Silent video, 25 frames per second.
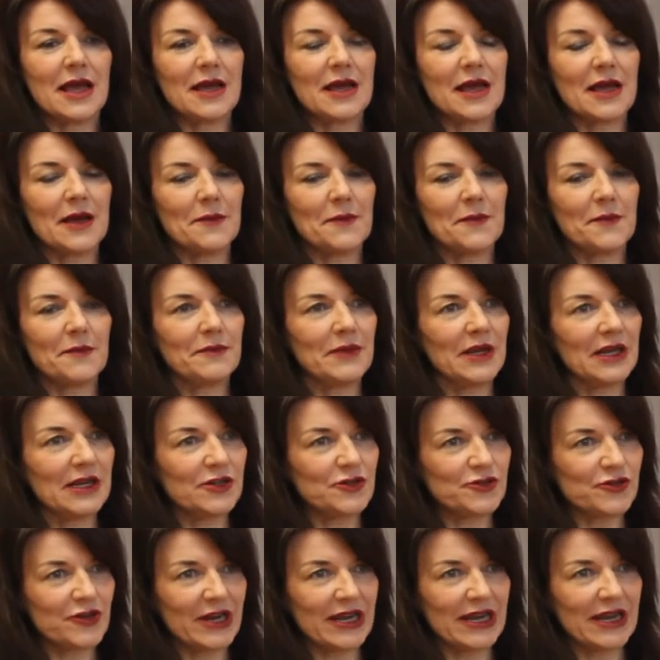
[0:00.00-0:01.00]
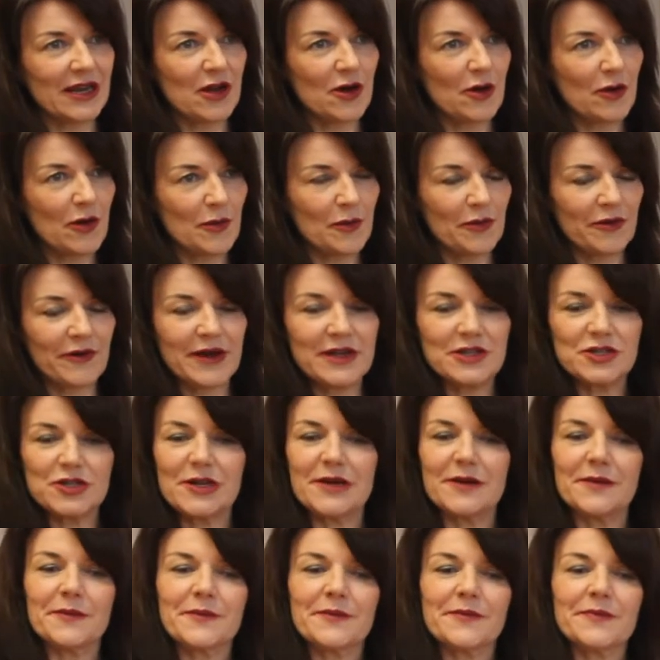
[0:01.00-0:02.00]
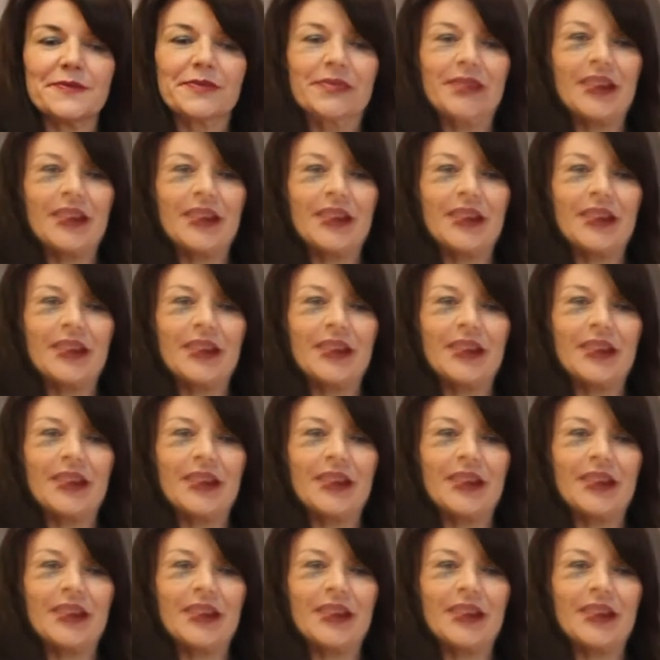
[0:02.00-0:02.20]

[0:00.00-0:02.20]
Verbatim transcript: um, military cooperation.